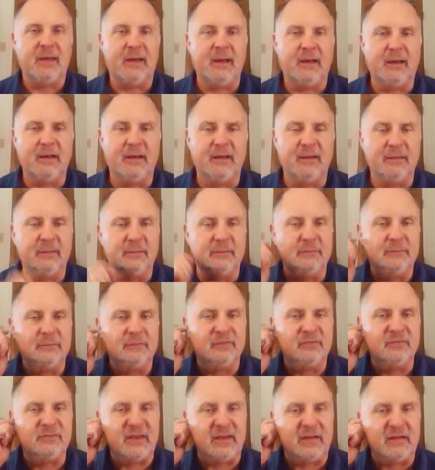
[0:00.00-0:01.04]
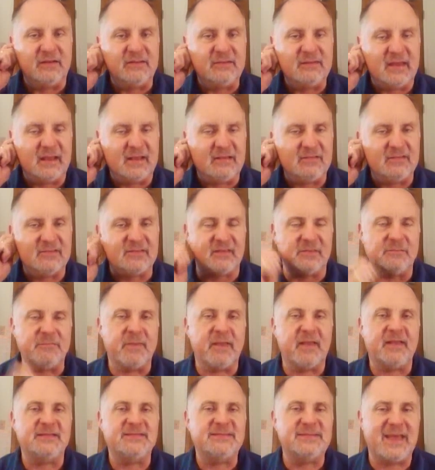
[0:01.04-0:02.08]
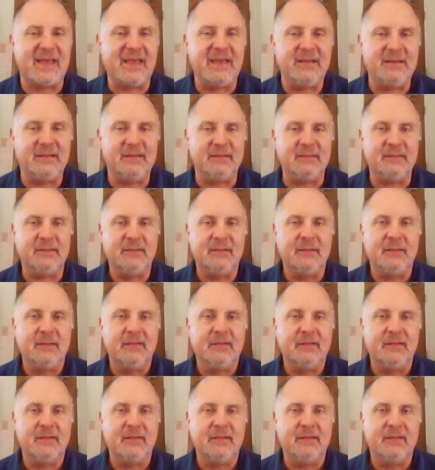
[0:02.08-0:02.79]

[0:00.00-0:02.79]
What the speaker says: The state of Texas has mandated